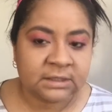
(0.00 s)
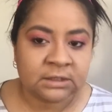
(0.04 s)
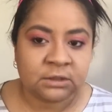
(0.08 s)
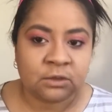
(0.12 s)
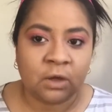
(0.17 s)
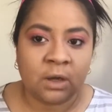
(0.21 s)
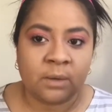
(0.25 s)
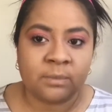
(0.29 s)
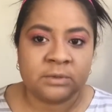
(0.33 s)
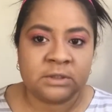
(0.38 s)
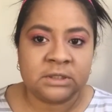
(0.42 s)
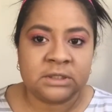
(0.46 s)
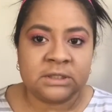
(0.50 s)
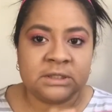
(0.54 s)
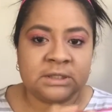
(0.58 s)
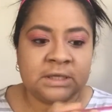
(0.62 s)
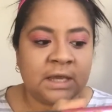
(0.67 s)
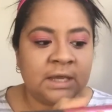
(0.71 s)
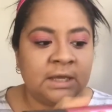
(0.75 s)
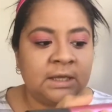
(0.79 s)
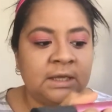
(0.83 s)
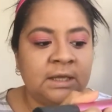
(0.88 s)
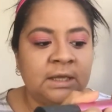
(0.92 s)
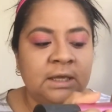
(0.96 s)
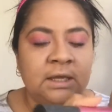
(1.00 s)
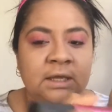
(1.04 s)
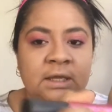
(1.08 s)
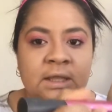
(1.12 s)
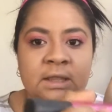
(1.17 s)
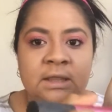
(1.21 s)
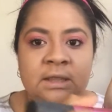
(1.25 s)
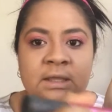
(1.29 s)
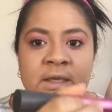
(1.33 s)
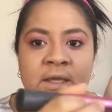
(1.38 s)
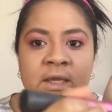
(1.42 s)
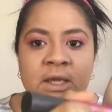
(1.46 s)
So I'm just taking
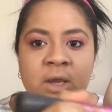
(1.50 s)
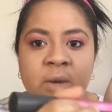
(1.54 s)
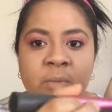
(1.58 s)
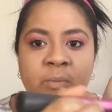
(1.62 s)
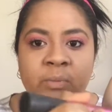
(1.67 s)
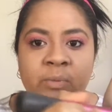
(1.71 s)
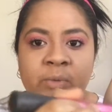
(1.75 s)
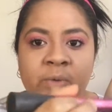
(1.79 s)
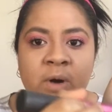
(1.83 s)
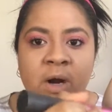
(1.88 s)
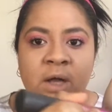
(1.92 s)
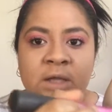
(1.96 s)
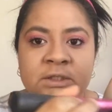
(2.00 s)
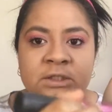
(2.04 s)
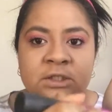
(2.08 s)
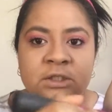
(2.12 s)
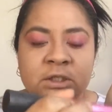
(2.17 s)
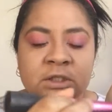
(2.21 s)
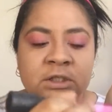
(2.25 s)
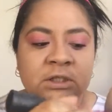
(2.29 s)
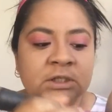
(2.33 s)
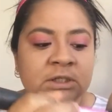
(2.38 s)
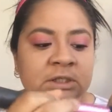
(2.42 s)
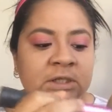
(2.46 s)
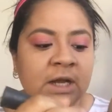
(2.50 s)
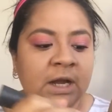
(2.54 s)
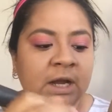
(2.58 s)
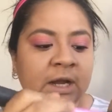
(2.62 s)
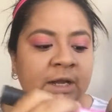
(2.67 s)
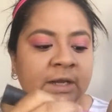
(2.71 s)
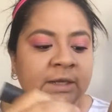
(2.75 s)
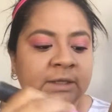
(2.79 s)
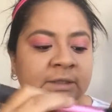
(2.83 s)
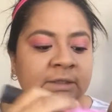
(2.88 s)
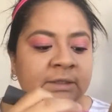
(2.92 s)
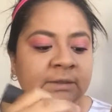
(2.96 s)
the bronzer
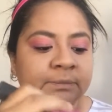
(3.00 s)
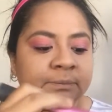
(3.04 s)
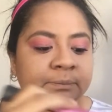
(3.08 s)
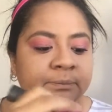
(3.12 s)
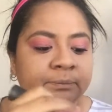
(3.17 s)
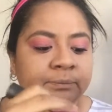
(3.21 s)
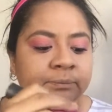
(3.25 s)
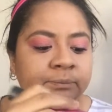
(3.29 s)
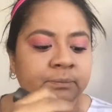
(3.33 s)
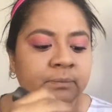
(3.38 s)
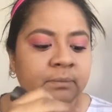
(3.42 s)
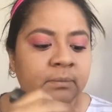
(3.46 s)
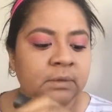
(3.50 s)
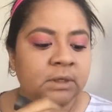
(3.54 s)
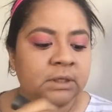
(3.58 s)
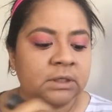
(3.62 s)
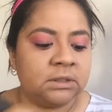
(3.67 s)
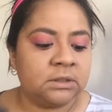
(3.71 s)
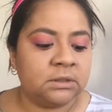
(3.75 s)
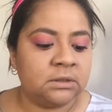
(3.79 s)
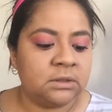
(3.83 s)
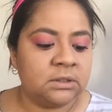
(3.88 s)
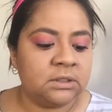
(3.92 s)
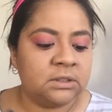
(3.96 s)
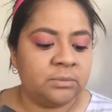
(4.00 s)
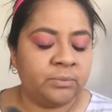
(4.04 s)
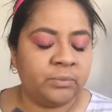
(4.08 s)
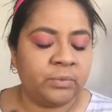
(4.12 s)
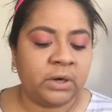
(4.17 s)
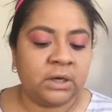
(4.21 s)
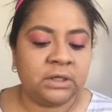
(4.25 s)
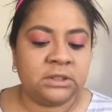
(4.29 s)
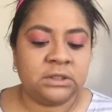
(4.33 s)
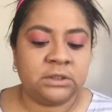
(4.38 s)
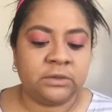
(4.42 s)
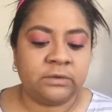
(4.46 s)
side, so this
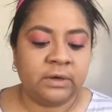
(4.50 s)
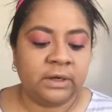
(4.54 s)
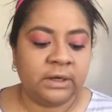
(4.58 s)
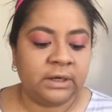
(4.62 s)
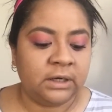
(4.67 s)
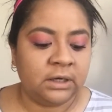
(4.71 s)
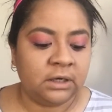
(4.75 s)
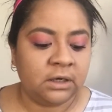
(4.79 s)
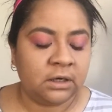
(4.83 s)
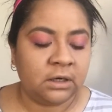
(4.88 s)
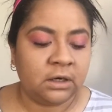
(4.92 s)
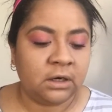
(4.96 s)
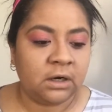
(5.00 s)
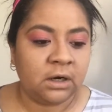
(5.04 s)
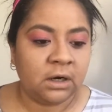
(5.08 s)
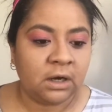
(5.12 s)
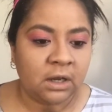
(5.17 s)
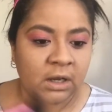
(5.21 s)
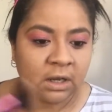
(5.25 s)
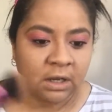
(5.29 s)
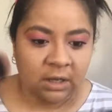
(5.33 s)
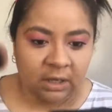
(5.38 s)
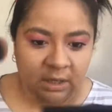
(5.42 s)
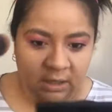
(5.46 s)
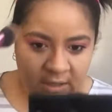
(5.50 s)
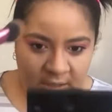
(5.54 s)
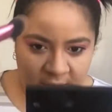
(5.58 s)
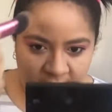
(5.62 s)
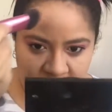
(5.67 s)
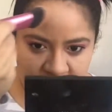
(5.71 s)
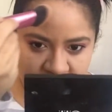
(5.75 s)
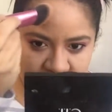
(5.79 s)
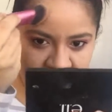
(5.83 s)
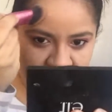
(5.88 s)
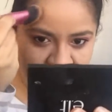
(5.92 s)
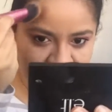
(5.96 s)
bronzer right here,
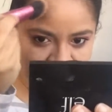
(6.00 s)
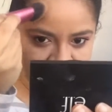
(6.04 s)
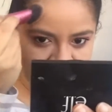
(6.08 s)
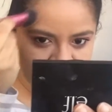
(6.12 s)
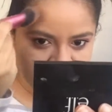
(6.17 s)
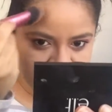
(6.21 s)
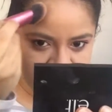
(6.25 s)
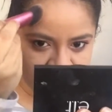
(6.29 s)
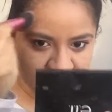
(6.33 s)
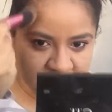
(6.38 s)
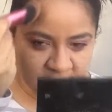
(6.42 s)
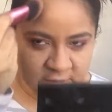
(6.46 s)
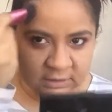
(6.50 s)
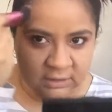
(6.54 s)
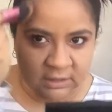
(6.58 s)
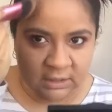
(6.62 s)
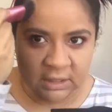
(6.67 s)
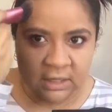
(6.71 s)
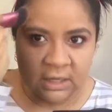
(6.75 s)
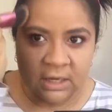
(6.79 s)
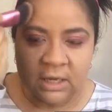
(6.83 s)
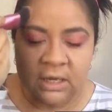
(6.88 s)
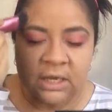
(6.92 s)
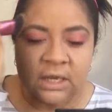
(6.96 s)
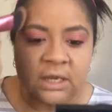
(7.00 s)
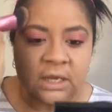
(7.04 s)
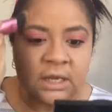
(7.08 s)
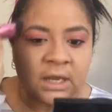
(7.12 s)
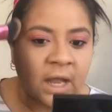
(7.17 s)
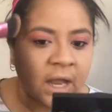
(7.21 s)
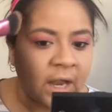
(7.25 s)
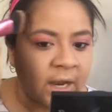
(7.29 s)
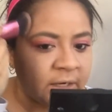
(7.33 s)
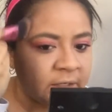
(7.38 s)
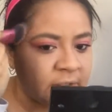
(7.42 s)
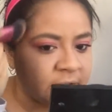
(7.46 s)
and just
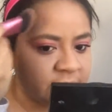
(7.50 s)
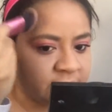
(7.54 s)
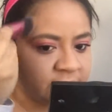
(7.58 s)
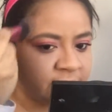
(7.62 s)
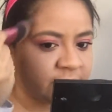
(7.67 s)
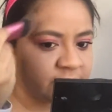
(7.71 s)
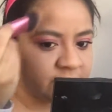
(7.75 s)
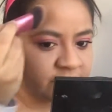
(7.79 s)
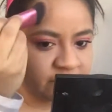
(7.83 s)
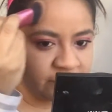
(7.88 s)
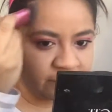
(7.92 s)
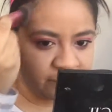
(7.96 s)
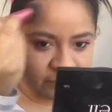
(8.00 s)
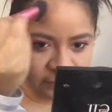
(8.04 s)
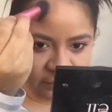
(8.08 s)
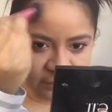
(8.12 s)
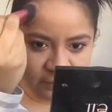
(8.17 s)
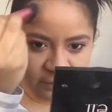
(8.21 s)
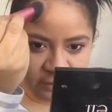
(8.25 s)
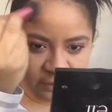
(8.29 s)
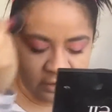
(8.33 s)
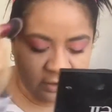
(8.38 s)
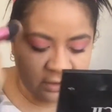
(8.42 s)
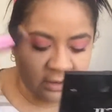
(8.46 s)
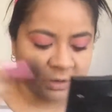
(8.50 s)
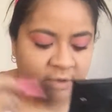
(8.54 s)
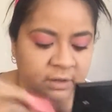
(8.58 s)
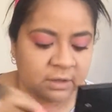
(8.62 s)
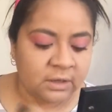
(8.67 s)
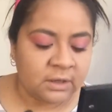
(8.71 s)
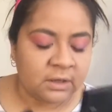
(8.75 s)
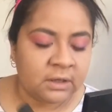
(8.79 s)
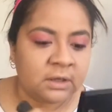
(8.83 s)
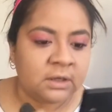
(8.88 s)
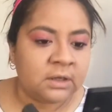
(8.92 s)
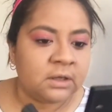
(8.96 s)
kind of,
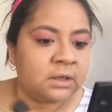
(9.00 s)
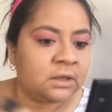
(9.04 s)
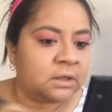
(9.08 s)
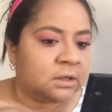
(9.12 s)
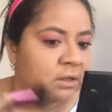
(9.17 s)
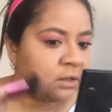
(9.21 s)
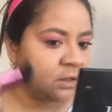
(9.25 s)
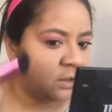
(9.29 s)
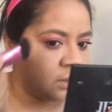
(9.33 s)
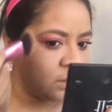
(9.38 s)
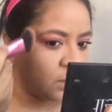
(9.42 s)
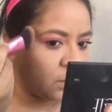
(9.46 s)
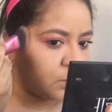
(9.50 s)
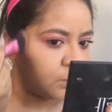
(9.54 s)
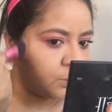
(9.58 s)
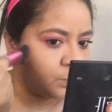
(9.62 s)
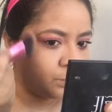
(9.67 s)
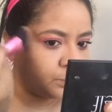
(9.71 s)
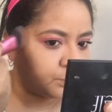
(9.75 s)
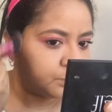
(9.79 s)
you know,